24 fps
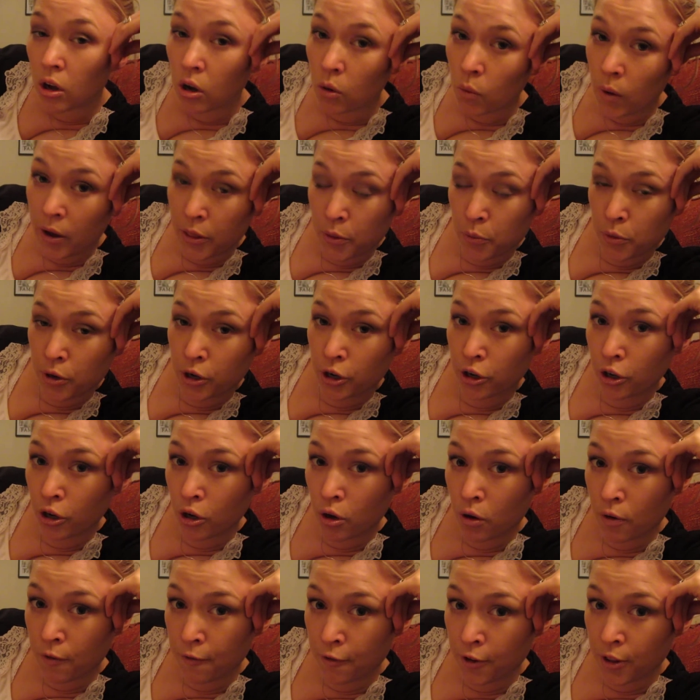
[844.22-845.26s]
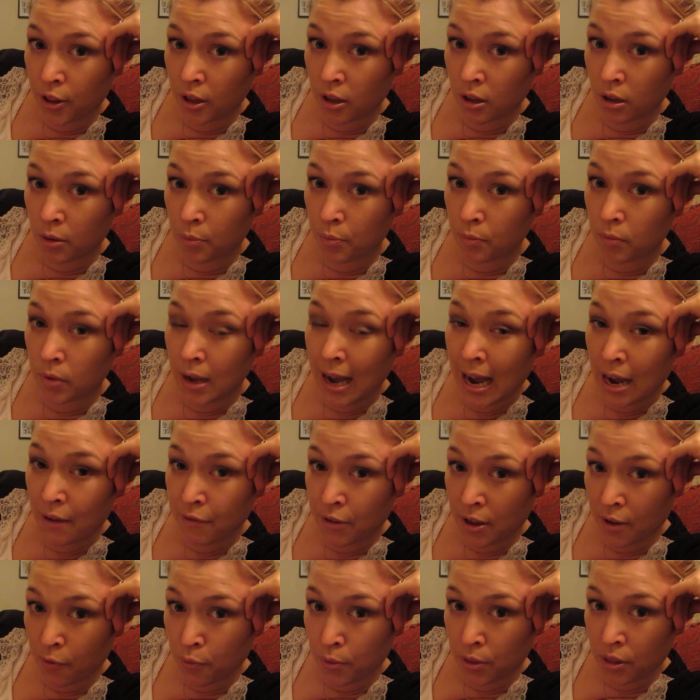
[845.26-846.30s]
whether we're going to go for the
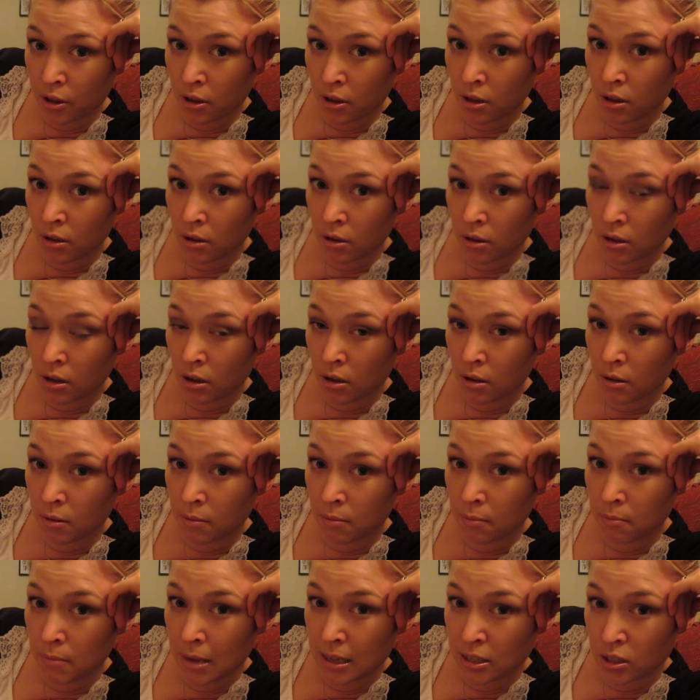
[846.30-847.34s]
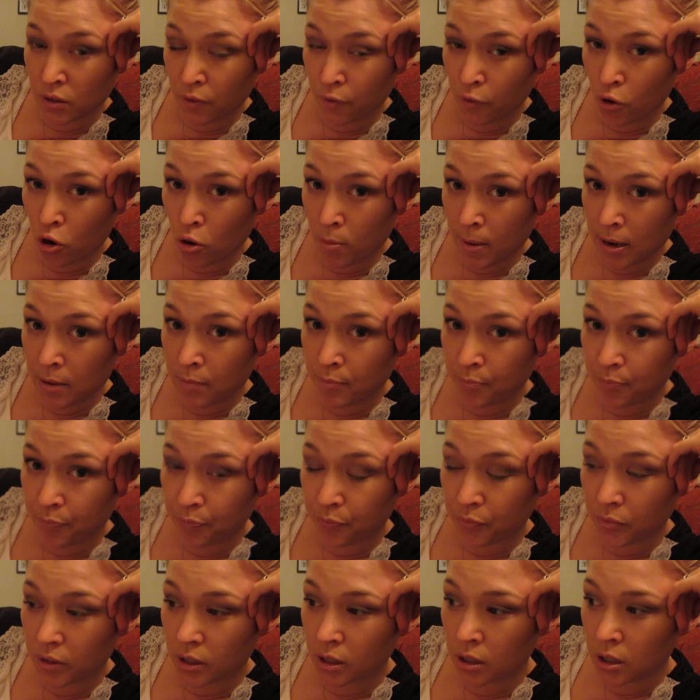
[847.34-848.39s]
IVF with the metformin,
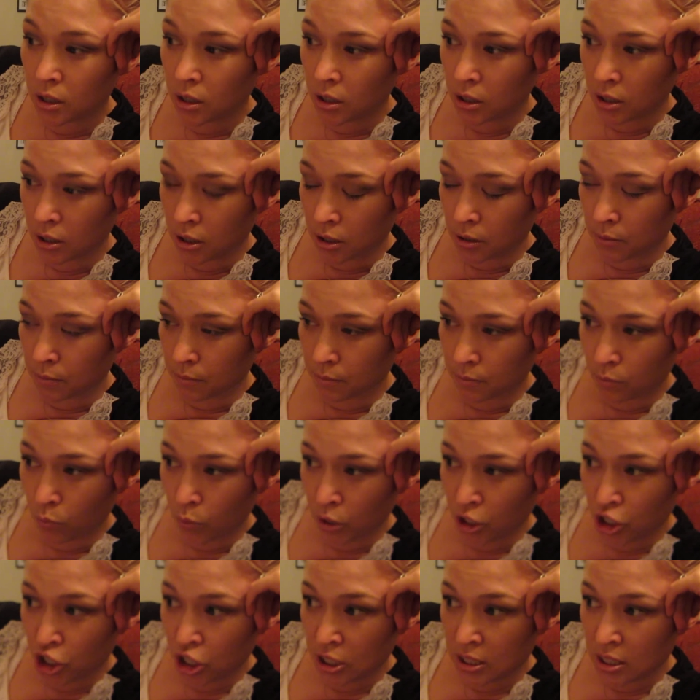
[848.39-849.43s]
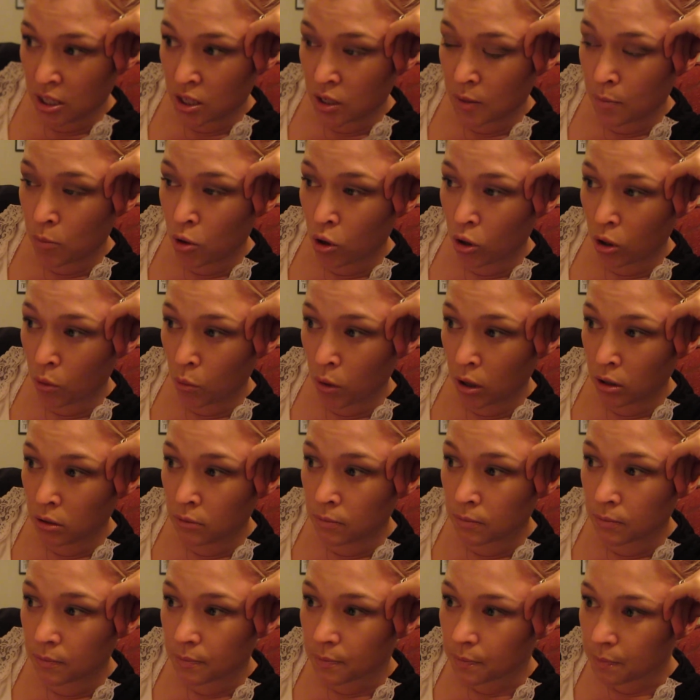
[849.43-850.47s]
which is the smaller one,
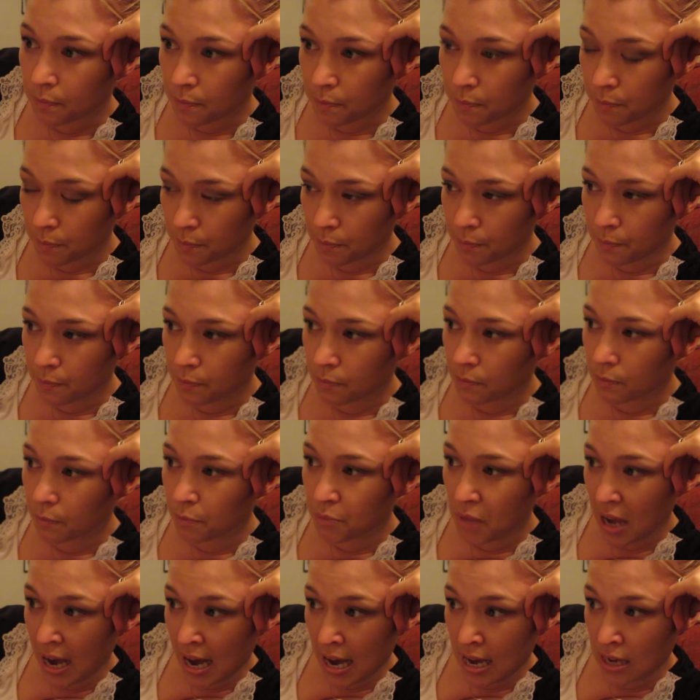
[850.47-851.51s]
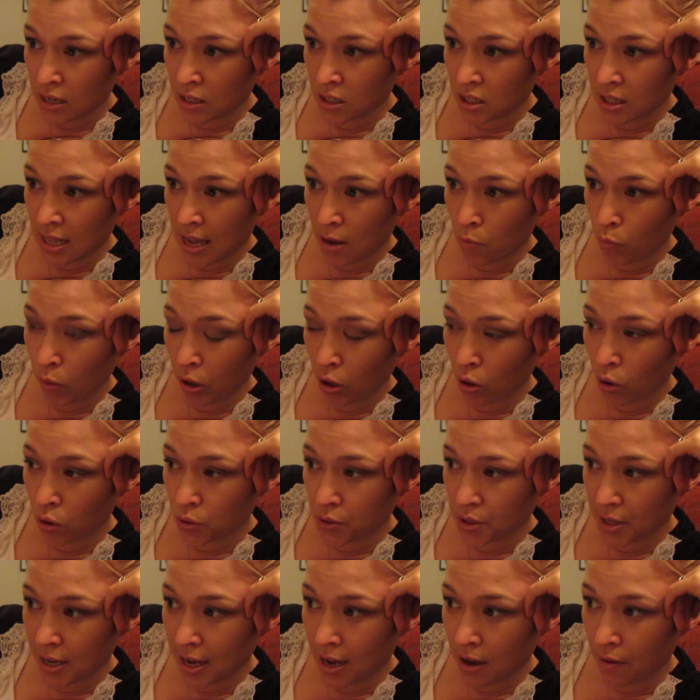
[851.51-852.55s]
and then we
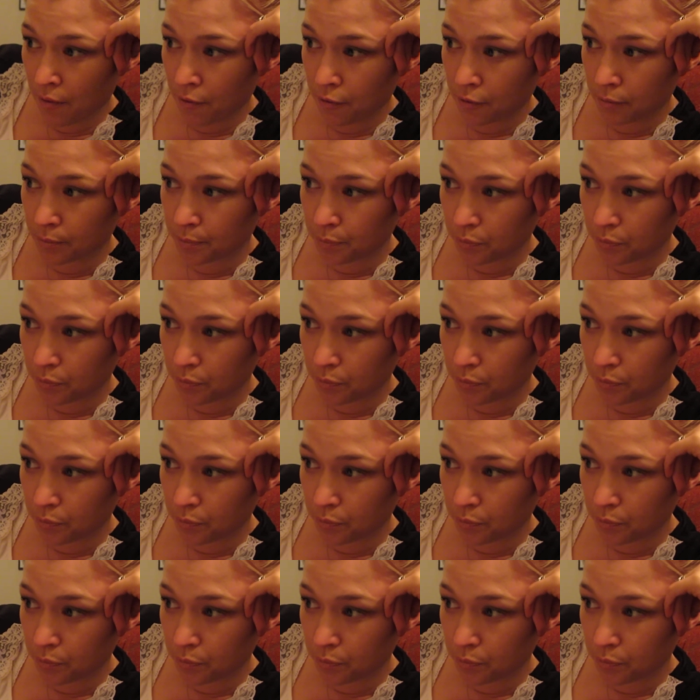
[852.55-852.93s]
also have